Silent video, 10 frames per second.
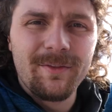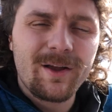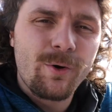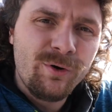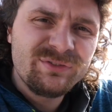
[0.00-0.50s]
the
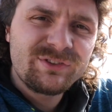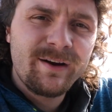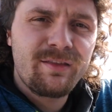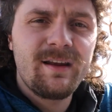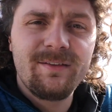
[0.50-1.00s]
cold
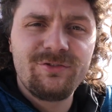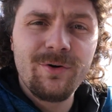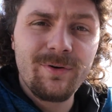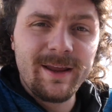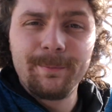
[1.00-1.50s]
starts that I've
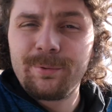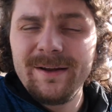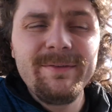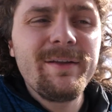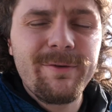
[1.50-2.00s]
shown in
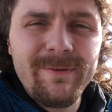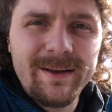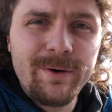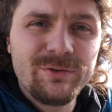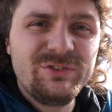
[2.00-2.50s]
previous
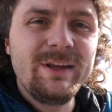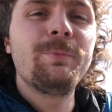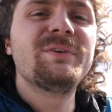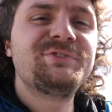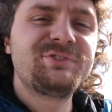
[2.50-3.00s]
videos, it
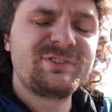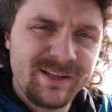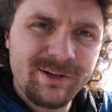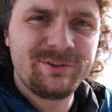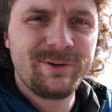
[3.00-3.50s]
was
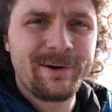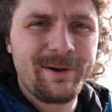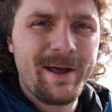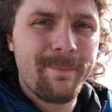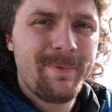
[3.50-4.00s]
still
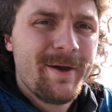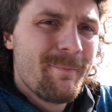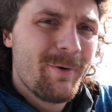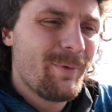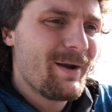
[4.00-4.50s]
turned up.
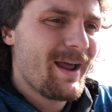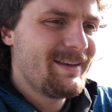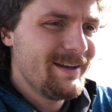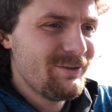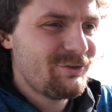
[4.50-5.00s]
But what I
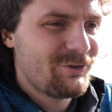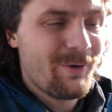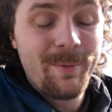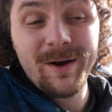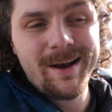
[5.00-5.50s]
didn't
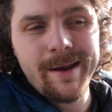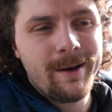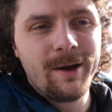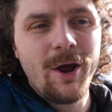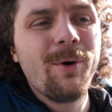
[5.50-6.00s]
show and what I
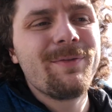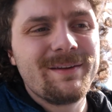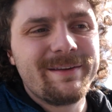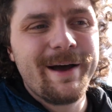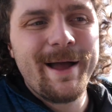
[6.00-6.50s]
didn't know at the
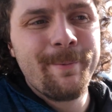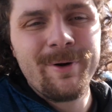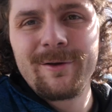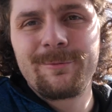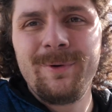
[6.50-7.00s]
time
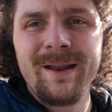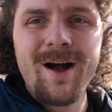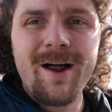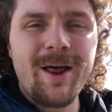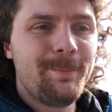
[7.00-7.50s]
was when it
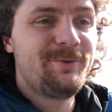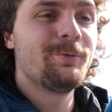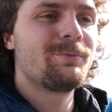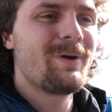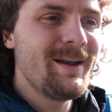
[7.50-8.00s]
got up to
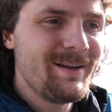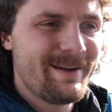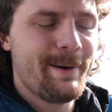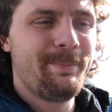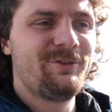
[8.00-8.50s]
running
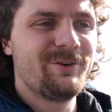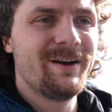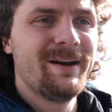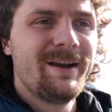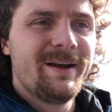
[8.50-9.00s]

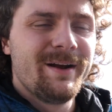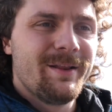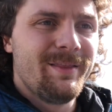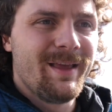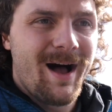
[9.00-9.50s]
temperature,
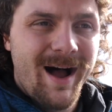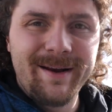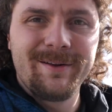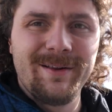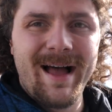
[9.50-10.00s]
the
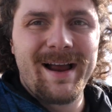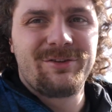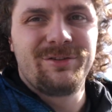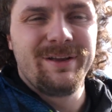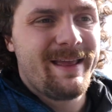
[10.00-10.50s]
idle
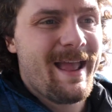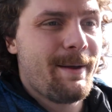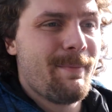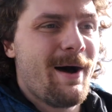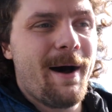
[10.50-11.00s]
actually
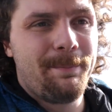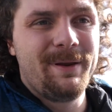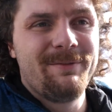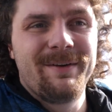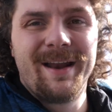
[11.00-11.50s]
came up even